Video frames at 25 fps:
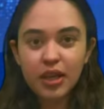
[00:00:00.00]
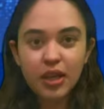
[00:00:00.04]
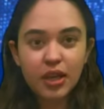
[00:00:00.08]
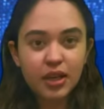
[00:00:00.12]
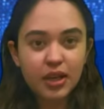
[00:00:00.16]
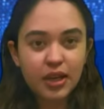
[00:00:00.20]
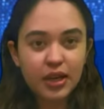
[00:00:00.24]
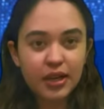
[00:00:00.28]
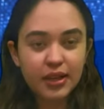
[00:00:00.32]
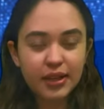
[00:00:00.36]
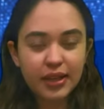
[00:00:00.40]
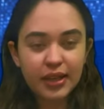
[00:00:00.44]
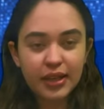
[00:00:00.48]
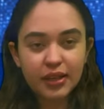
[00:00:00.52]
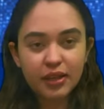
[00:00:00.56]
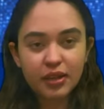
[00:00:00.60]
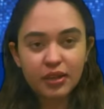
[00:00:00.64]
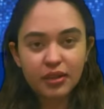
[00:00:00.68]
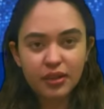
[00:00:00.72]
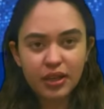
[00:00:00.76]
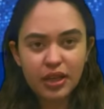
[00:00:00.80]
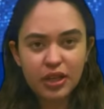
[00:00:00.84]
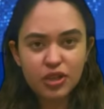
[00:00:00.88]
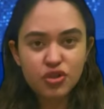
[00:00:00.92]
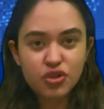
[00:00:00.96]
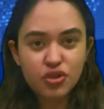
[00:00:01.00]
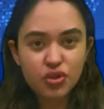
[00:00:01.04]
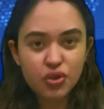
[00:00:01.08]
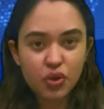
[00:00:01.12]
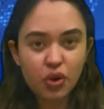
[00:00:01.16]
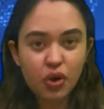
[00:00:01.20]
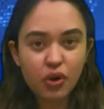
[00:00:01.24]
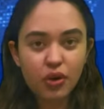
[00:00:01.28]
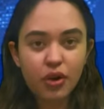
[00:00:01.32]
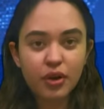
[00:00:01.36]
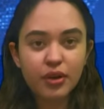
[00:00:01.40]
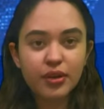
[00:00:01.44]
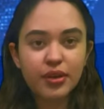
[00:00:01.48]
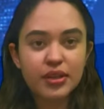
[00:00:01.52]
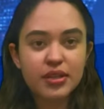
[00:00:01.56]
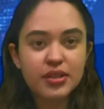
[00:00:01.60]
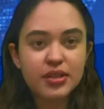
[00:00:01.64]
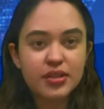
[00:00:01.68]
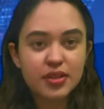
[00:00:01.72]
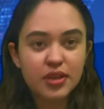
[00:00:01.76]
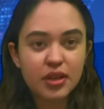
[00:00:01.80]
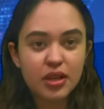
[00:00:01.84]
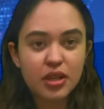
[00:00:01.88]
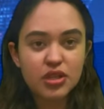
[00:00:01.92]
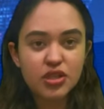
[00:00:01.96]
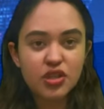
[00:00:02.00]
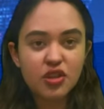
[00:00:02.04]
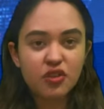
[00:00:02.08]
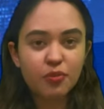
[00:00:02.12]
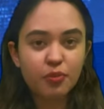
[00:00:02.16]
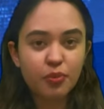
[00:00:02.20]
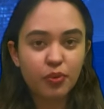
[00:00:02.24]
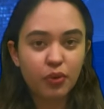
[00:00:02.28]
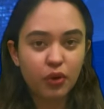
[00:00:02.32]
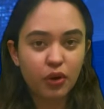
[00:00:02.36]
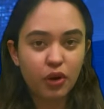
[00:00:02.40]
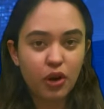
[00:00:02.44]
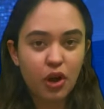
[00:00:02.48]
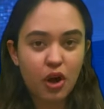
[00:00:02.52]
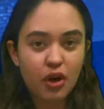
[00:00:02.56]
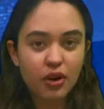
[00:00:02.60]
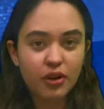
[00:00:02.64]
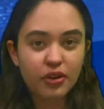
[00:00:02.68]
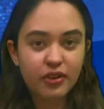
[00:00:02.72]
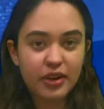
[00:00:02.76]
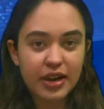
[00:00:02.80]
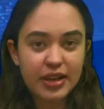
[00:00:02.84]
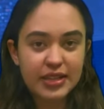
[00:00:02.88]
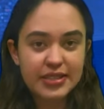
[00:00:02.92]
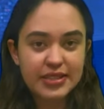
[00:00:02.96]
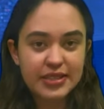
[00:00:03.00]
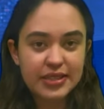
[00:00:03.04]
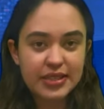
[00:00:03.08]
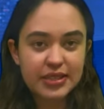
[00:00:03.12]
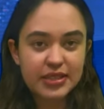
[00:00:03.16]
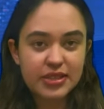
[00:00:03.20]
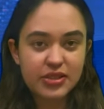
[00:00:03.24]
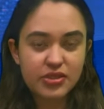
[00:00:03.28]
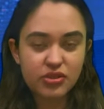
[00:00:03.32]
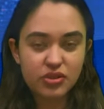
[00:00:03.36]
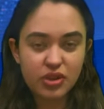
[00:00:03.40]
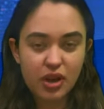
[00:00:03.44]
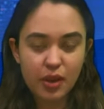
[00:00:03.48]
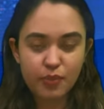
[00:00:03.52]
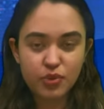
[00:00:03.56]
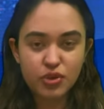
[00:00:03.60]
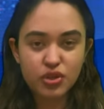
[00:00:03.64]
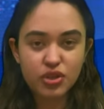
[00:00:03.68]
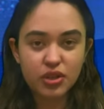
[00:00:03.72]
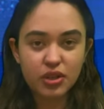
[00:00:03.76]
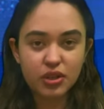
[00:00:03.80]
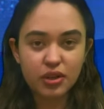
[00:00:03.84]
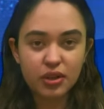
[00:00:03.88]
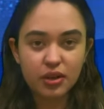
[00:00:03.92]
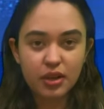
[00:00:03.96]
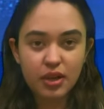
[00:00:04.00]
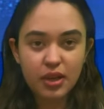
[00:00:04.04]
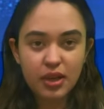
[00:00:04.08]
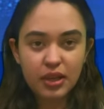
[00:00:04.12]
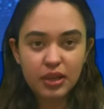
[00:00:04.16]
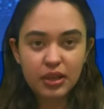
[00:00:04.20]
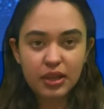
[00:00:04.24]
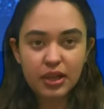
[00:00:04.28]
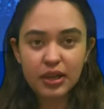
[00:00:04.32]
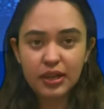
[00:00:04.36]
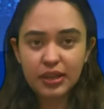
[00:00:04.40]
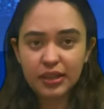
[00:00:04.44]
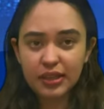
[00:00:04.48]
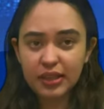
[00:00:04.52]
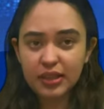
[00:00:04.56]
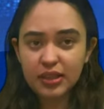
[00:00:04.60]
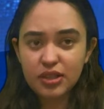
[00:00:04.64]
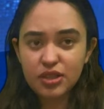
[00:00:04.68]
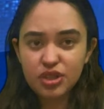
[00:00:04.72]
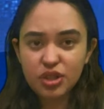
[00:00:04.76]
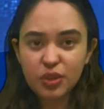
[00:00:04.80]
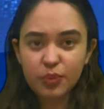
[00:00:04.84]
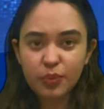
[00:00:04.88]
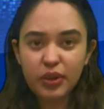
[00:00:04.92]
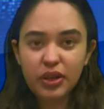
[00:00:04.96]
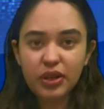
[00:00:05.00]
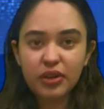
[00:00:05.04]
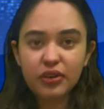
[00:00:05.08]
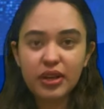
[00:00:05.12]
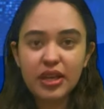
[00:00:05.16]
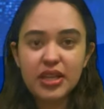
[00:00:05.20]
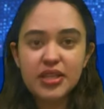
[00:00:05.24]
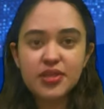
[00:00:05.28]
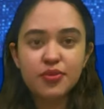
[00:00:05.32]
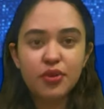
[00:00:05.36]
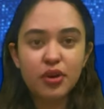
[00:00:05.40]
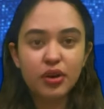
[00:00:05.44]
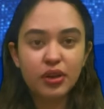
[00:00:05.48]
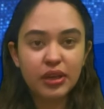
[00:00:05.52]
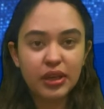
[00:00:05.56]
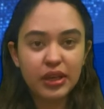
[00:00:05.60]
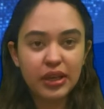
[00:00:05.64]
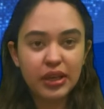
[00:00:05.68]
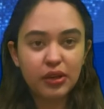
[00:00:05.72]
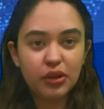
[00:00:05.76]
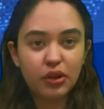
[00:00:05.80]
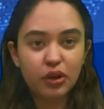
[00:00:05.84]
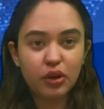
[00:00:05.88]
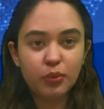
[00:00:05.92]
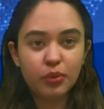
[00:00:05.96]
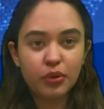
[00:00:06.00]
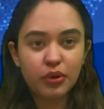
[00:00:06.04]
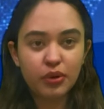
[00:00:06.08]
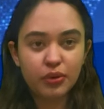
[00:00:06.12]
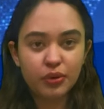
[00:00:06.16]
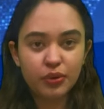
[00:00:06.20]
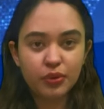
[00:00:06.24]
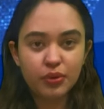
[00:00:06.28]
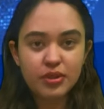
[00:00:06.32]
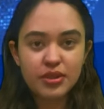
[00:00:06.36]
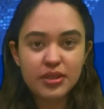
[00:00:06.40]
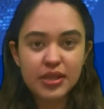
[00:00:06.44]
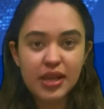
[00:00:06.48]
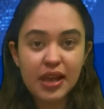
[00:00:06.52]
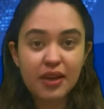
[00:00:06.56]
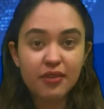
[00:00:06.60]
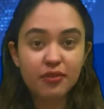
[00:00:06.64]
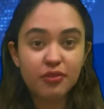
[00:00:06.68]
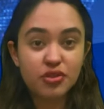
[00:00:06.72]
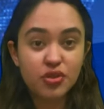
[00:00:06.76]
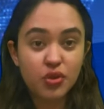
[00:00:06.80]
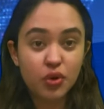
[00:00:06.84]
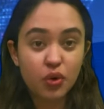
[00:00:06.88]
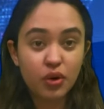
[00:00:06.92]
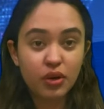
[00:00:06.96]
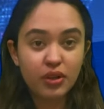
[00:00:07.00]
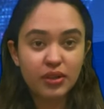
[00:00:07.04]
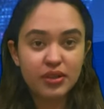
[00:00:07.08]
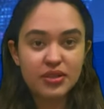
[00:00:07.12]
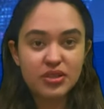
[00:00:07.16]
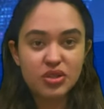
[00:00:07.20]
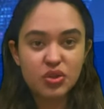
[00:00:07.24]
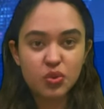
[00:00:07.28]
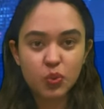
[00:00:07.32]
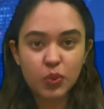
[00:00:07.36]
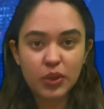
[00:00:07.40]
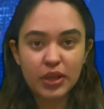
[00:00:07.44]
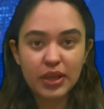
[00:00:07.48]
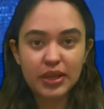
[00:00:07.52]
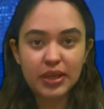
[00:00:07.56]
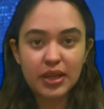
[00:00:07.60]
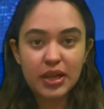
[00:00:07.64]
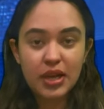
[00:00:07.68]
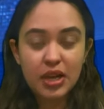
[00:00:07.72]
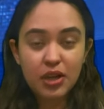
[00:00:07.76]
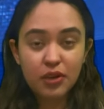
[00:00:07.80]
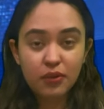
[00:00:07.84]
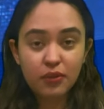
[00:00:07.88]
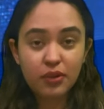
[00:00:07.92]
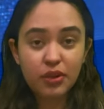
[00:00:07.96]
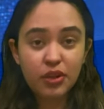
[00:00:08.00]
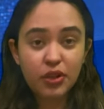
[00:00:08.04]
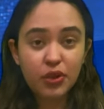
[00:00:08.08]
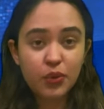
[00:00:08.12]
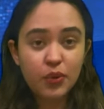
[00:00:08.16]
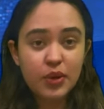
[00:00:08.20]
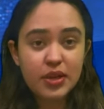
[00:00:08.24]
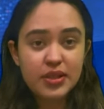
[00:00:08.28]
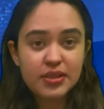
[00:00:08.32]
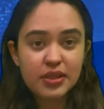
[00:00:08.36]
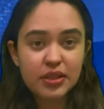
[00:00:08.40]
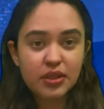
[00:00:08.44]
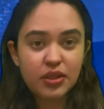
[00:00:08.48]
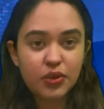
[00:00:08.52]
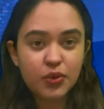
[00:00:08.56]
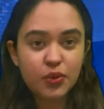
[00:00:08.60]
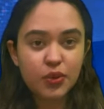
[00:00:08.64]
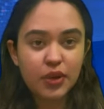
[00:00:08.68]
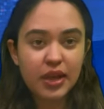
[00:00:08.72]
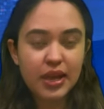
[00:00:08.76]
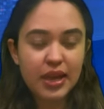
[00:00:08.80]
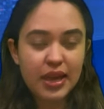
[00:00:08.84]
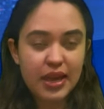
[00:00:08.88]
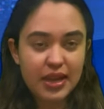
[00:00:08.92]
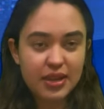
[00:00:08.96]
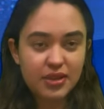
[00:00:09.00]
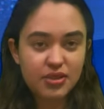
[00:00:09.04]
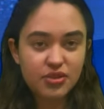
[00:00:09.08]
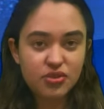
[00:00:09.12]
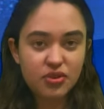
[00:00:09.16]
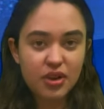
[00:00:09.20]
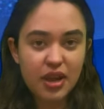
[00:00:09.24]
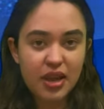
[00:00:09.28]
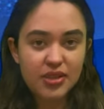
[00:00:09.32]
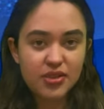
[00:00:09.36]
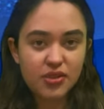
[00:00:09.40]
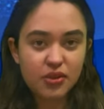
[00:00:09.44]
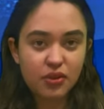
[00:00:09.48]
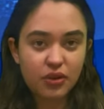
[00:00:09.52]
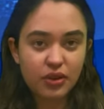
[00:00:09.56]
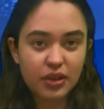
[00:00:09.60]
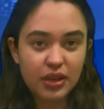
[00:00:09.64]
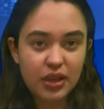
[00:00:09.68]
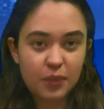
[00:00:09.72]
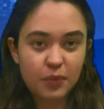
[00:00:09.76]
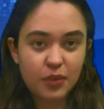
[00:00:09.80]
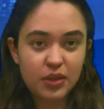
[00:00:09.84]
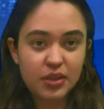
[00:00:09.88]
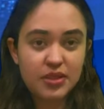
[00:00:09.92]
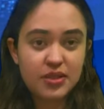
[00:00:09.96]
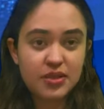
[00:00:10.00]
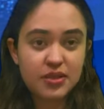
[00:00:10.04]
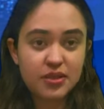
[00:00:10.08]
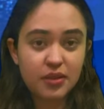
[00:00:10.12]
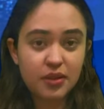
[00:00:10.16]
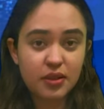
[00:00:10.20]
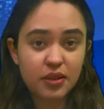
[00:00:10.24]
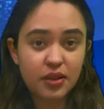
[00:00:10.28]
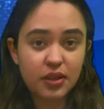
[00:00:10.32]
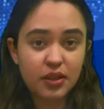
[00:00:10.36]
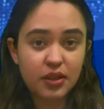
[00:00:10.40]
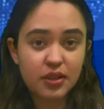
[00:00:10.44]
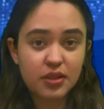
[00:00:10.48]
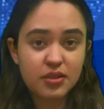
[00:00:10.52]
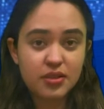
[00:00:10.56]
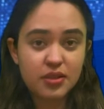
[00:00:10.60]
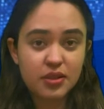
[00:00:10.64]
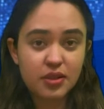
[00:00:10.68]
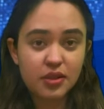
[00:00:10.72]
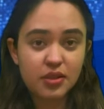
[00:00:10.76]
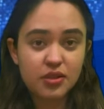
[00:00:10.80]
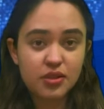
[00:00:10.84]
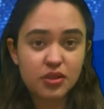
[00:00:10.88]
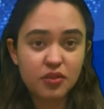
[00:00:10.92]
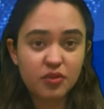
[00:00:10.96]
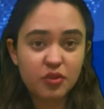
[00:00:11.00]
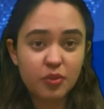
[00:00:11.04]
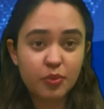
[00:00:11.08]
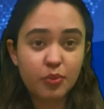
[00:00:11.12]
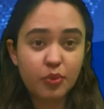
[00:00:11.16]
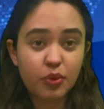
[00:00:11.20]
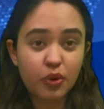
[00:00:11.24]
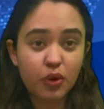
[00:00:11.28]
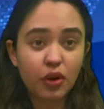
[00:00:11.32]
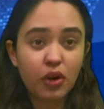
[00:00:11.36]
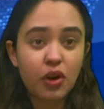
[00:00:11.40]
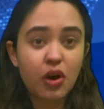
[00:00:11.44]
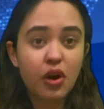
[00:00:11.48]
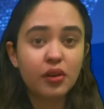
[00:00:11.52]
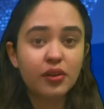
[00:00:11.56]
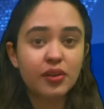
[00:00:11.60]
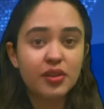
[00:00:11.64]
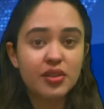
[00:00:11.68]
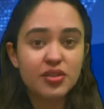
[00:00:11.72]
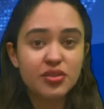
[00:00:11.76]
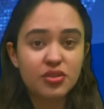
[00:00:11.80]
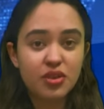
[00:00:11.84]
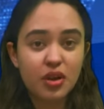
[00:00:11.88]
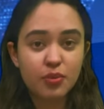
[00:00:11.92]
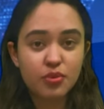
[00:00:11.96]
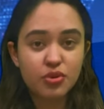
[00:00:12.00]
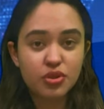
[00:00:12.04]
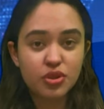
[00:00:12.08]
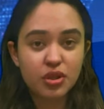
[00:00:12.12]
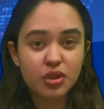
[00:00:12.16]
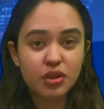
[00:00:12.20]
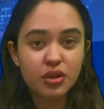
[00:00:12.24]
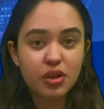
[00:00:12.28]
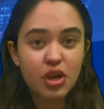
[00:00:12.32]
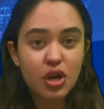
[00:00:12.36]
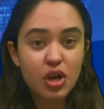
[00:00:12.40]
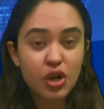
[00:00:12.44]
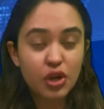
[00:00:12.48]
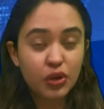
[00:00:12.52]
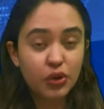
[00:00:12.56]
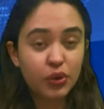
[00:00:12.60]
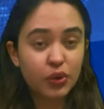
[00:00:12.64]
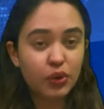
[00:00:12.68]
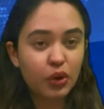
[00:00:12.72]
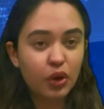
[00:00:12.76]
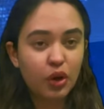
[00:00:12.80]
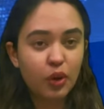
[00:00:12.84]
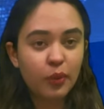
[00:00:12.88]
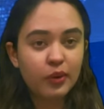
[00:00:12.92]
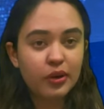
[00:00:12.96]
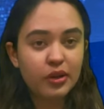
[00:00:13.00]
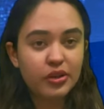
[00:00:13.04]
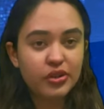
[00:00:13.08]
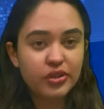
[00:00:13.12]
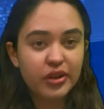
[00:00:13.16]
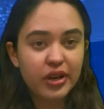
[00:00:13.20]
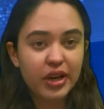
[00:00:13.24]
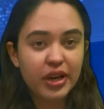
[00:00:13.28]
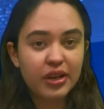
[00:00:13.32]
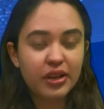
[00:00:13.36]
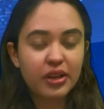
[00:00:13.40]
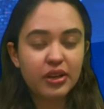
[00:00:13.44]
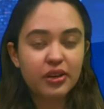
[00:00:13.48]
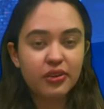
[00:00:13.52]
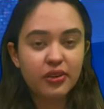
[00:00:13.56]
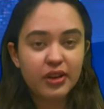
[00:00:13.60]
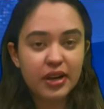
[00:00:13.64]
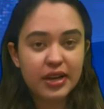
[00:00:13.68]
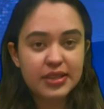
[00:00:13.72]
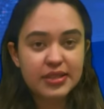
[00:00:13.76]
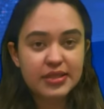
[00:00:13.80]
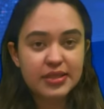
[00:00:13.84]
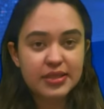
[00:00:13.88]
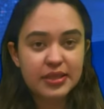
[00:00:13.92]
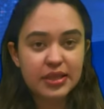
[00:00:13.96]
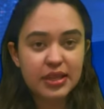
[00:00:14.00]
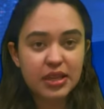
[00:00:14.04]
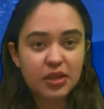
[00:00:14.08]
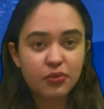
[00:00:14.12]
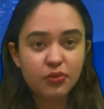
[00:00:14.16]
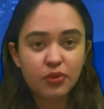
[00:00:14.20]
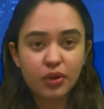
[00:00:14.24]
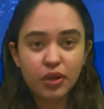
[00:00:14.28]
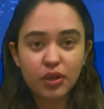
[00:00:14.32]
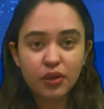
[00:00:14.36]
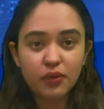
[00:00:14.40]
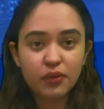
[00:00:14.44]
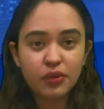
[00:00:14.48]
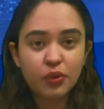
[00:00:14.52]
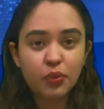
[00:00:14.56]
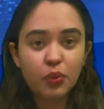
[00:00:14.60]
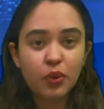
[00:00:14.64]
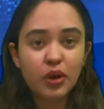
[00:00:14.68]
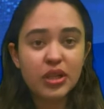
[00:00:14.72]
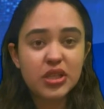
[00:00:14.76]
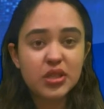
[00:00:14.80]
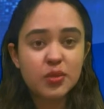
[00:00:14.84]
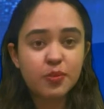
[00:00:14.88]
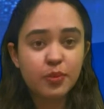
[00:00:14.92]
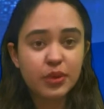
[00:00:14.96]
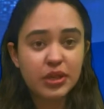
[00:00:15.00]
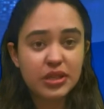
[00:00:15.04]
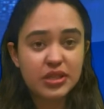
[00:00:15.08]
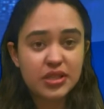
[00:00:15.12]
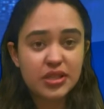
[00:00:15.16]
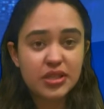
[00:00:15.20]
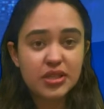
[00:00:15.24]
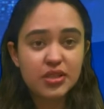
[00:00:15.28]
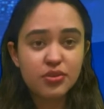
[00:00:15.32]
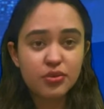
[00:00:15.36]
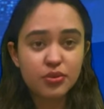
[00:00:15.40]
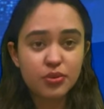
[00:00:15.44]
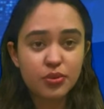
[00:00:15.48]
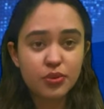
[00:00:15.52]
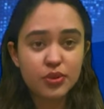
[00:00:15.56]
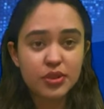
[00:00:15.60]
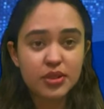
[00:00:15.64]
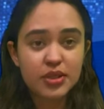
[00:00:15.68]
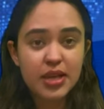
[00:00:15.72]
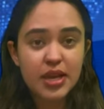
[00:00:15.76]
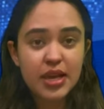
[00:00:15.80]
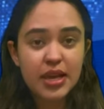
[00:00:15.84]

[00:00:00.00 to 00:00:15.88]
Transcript: Container rates soar on concerns of prolonged Red Sea disruption. Container shipping rates for key global routes have soared this week, with US and UK airstrikes on Yemen stirring concerns of a prolonged disruption to global trade in Red Sea, one of the world's busiest routes,